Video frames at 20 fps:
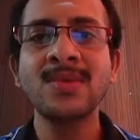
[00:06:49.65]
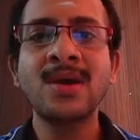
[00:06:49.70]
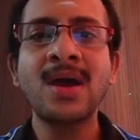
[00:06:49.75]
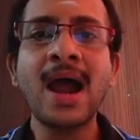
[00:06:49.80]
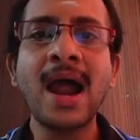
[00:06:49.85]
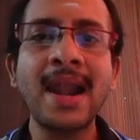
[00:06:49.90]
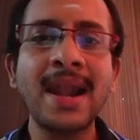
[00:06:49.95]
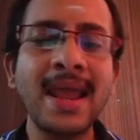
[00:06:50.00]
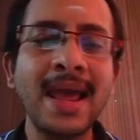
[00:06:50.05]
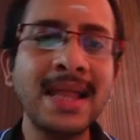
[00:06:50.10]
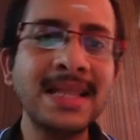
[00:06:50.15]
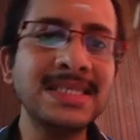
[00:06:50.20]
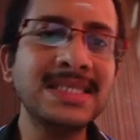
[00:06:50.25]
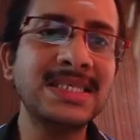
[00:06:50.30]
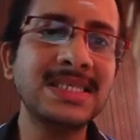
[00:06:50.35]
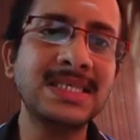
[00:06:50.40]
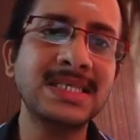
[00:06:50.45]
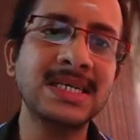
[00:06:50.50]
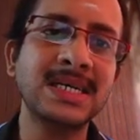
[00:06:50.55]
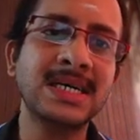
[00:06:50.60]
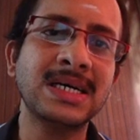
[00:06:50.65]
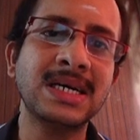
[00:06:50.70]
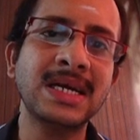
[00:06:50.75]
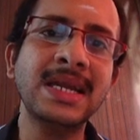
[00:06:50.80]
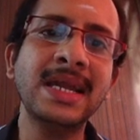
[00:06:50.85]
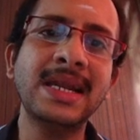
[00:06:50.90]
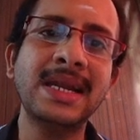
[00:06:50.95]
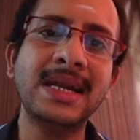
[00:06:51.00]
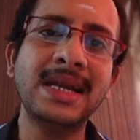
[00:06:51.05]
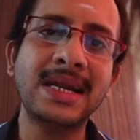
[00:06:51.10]
and hence
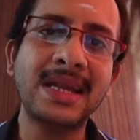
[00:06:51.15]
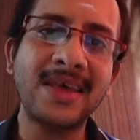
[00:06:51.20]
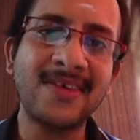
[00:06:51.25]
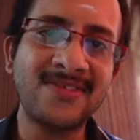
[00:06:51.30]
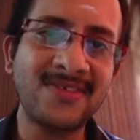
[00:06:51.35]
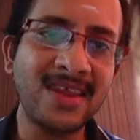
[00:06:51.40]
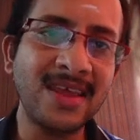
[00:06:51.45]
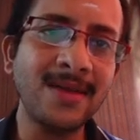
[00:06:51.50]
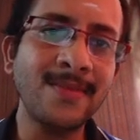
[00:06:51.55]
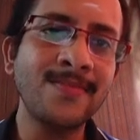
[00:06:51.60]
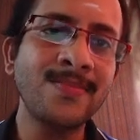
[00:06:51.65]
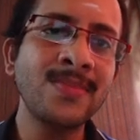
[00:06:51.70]
in testing,